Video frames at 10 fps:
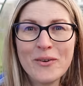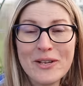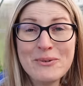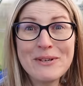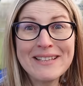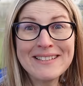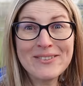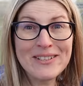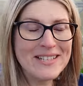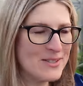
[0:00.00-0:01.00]
Right, we're in the
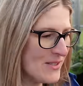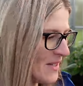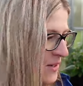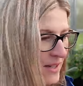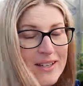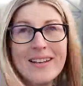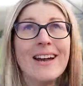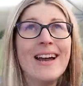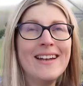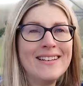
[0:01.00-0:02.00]
greenhouse now
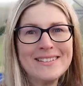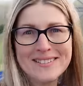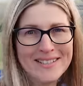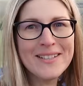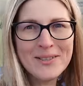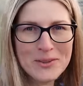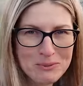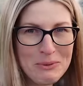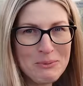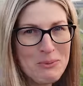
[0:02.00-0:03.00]
and it's a
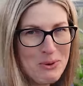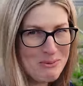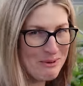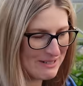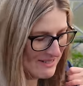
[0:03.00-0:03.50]
good bit warmer